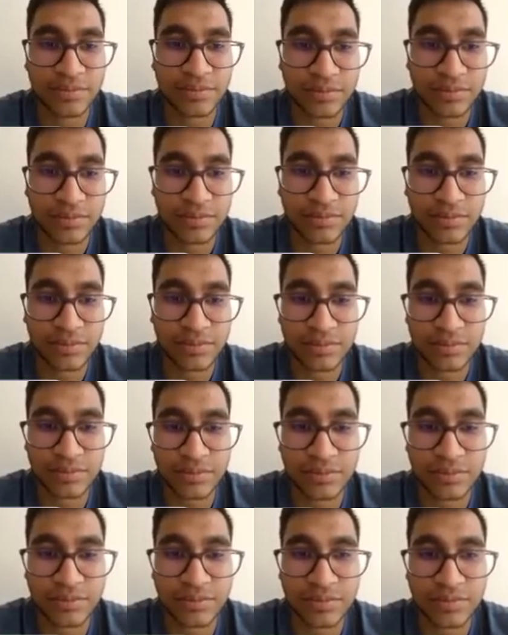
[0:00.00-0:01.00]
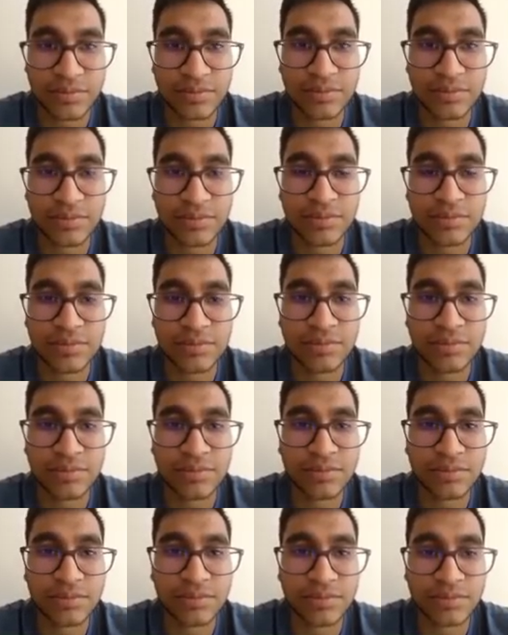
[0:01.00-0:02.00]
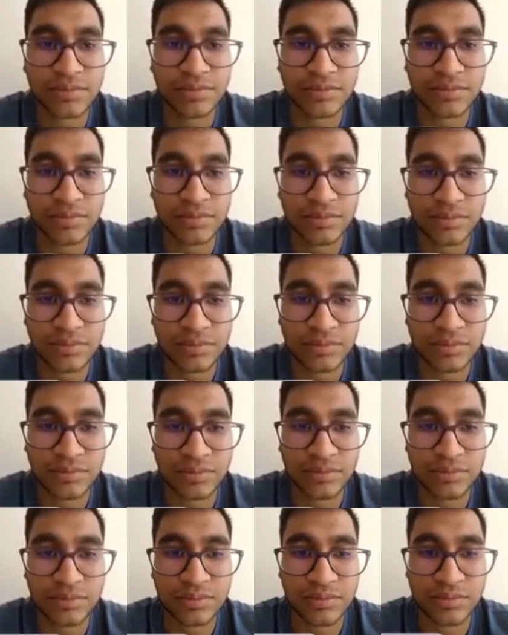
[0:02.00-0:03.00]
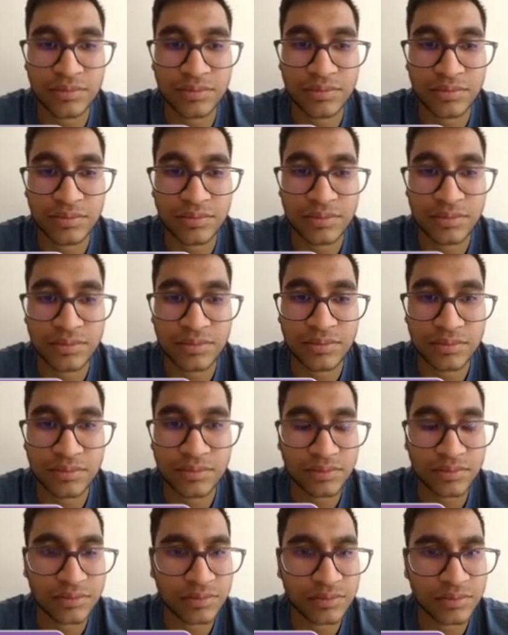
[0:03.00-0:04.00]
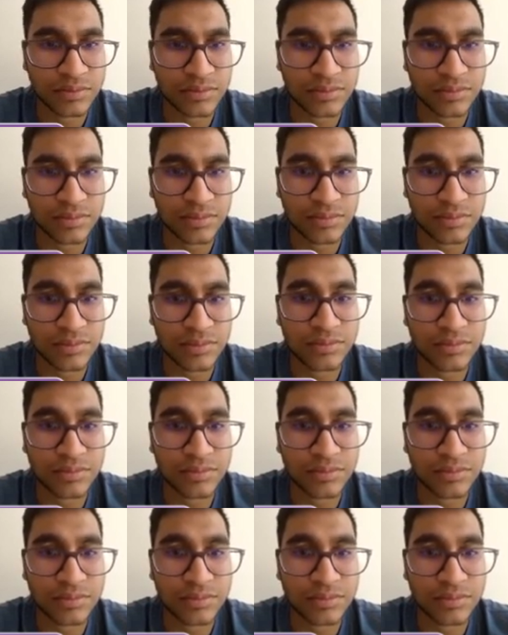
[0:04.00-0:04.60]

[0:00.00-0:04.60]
(not speaking)